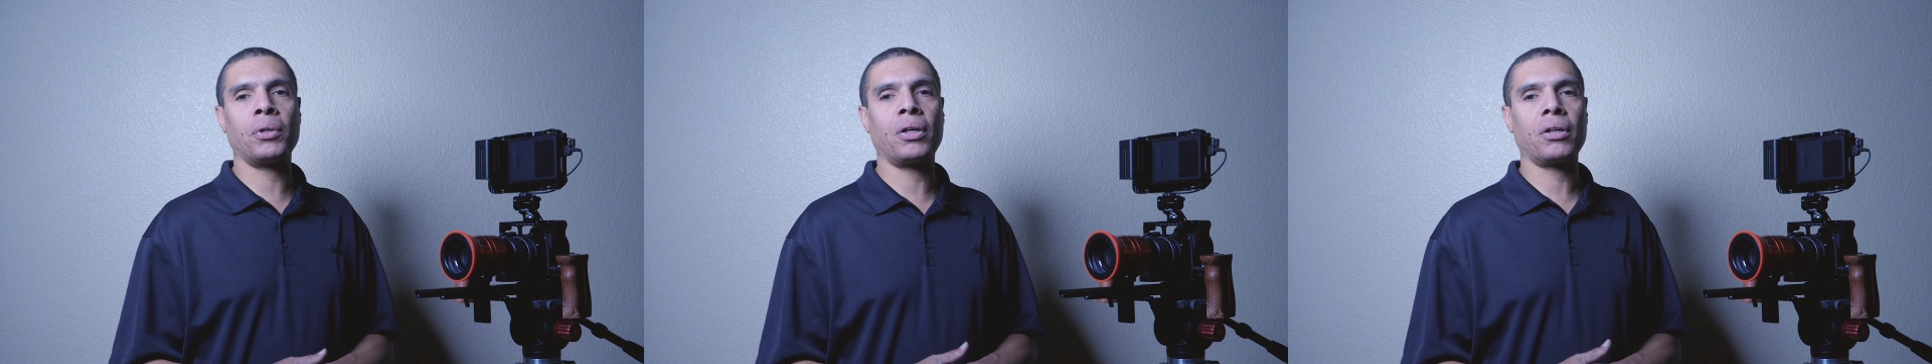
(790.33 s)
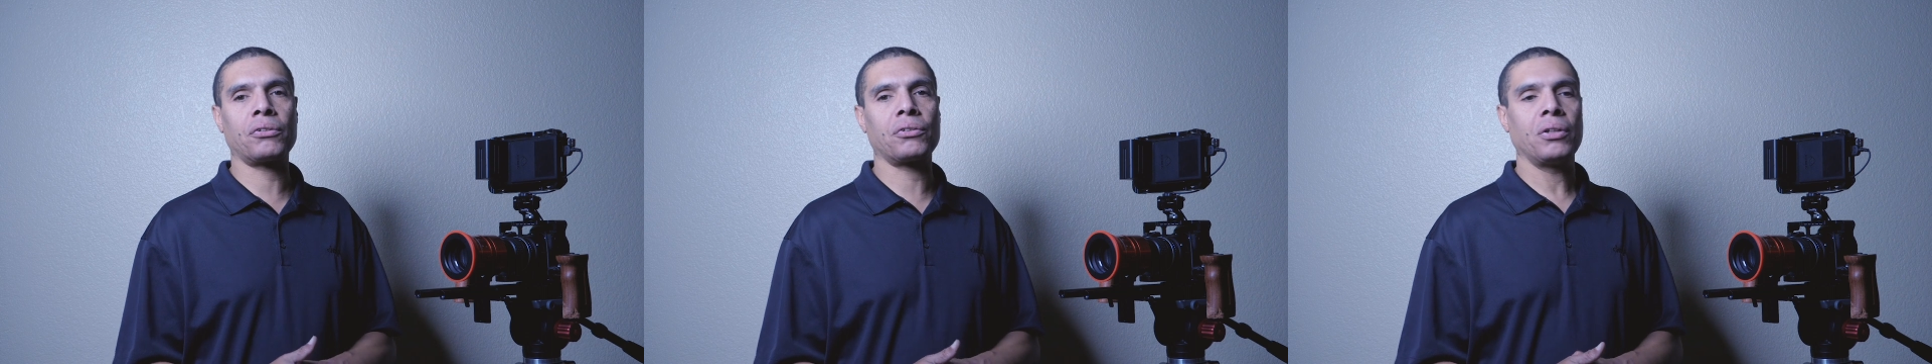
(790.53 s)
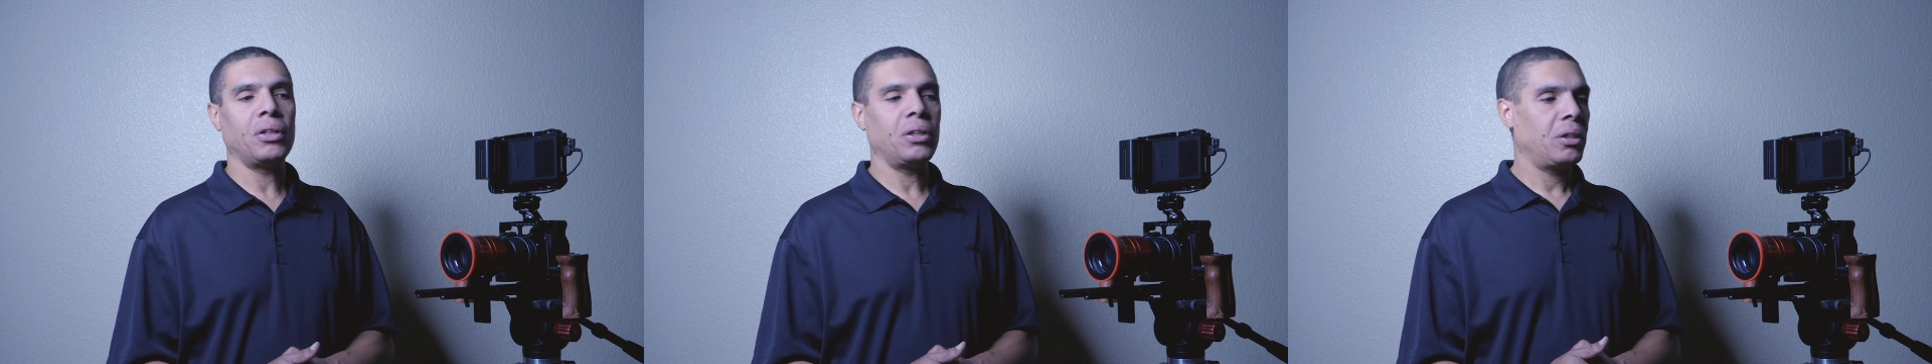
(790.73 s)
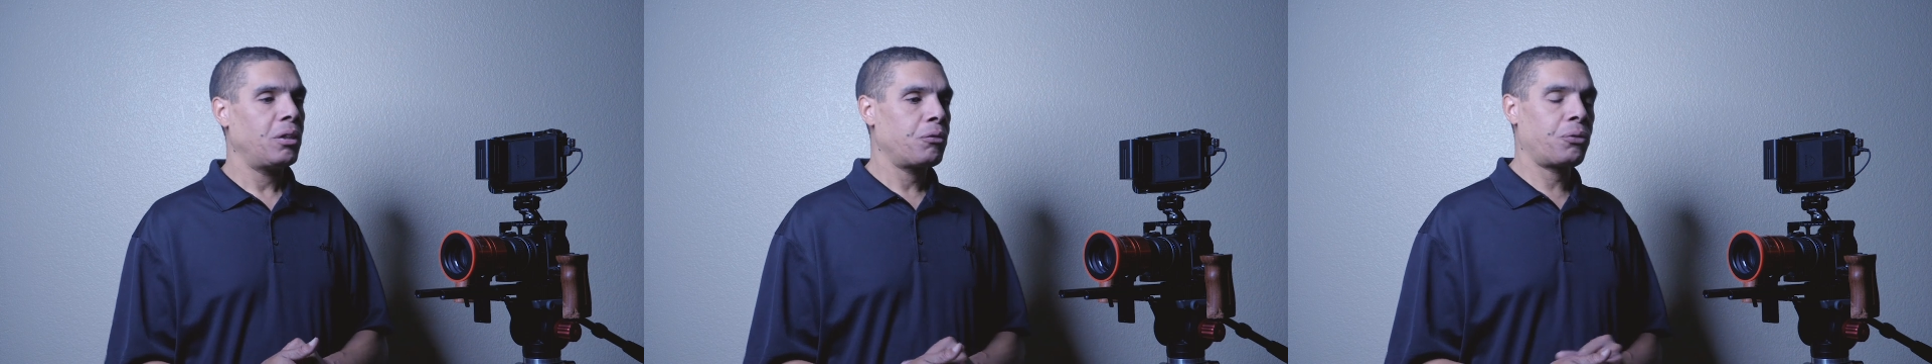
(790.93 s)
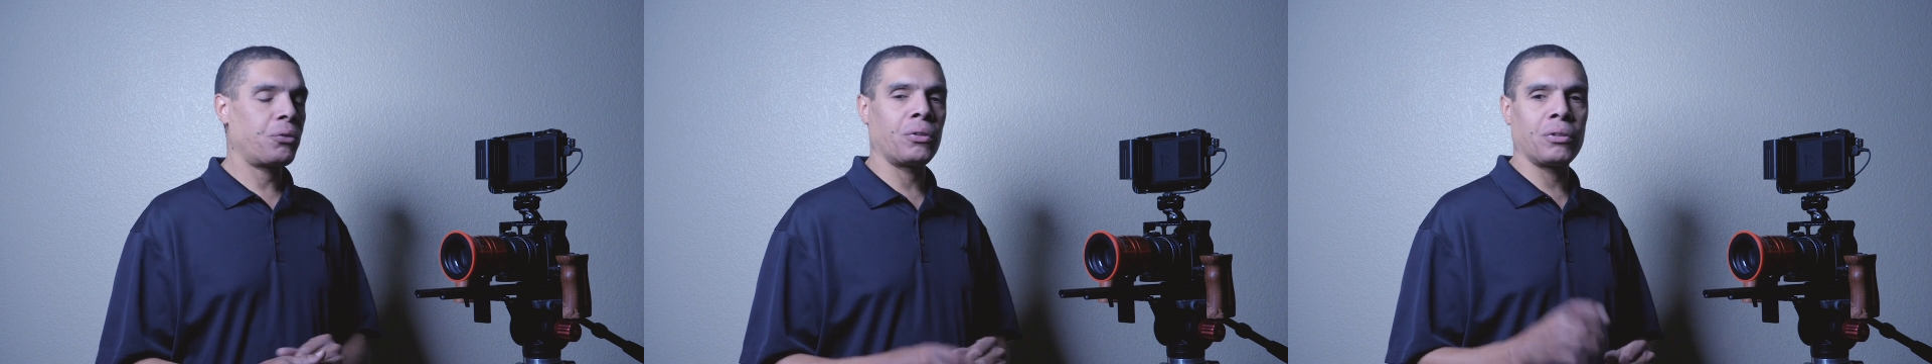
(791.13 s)
bucks
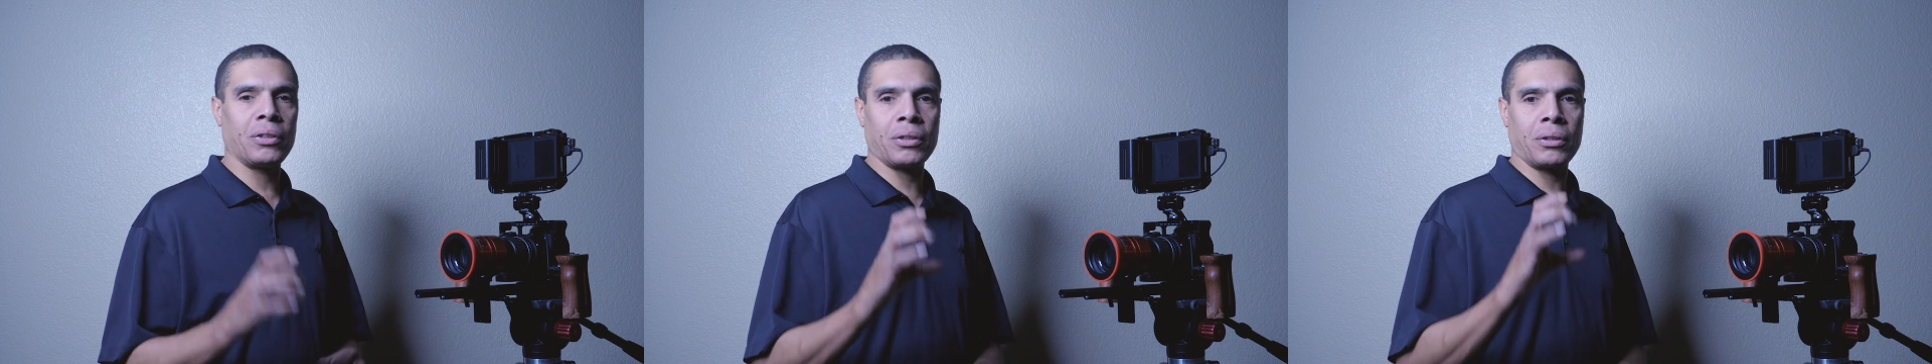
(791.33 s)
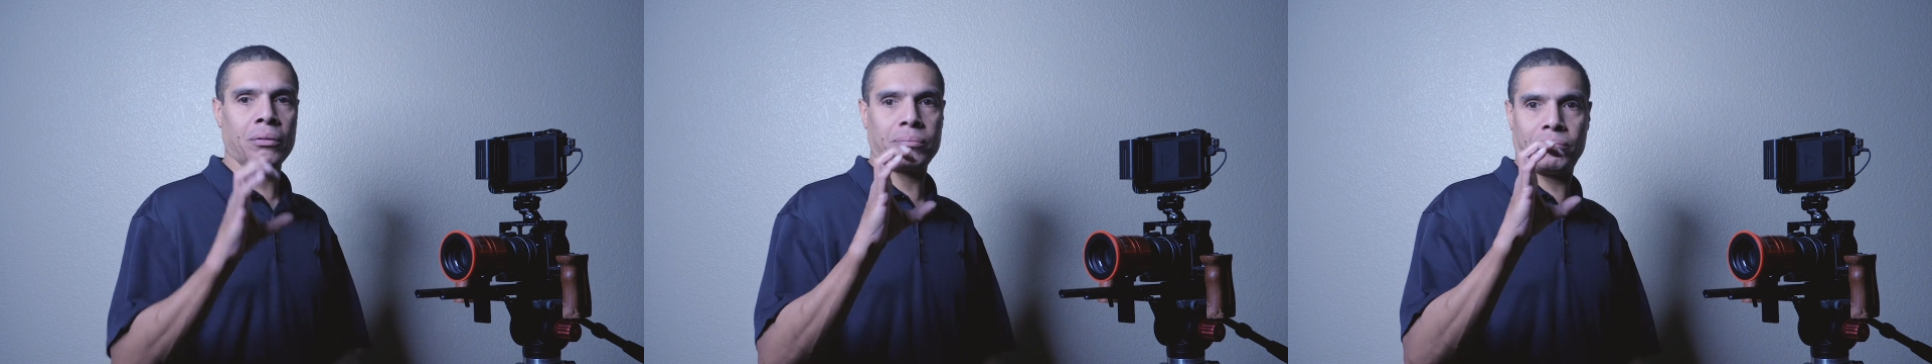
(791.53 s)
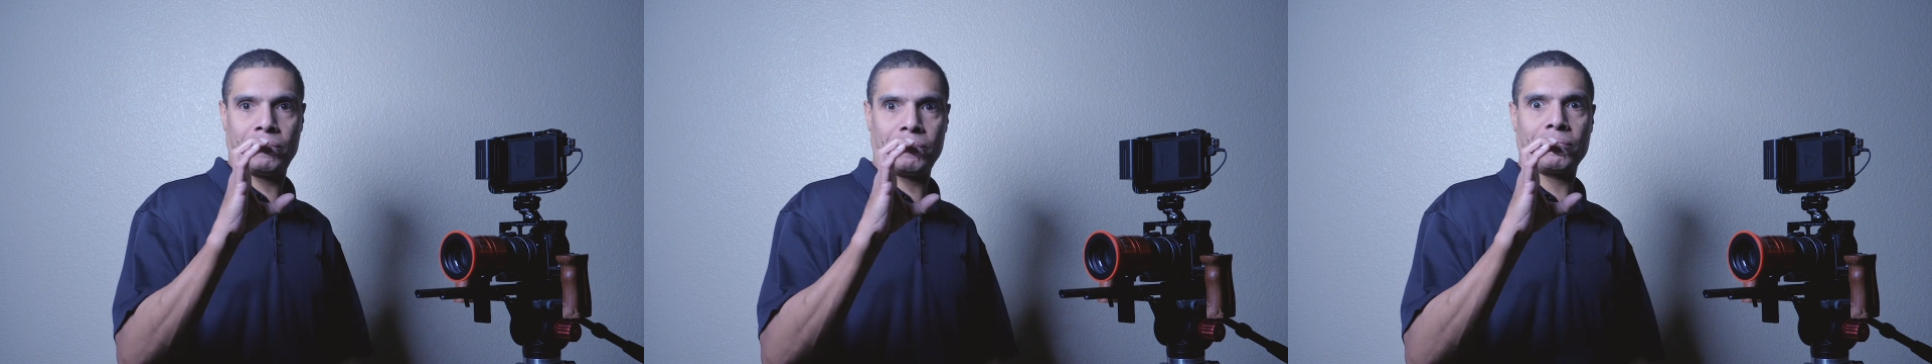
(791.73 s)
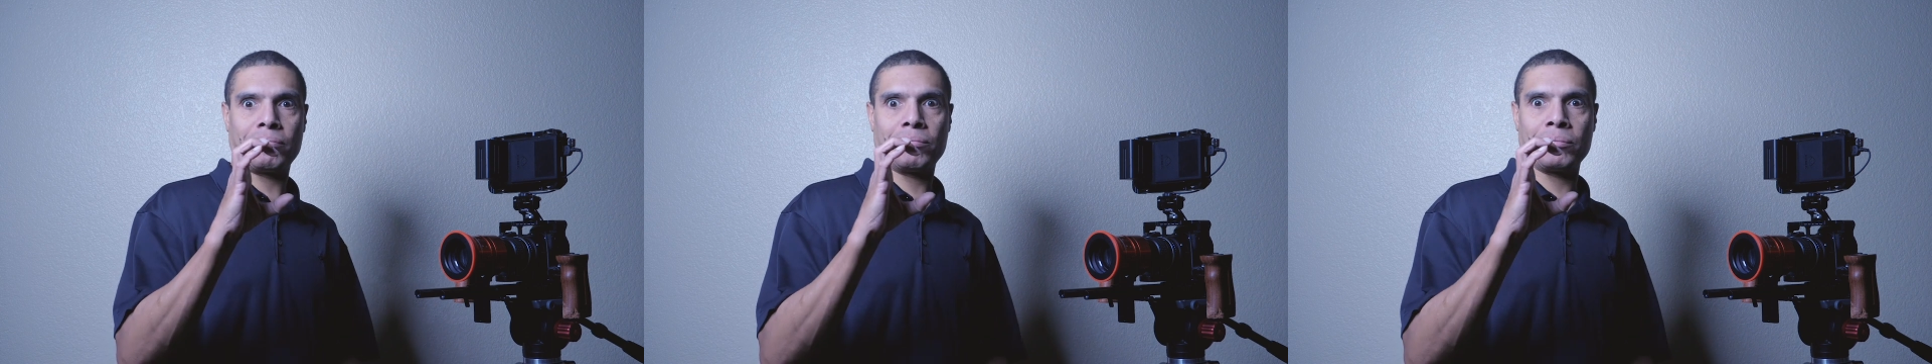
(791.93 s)
for a little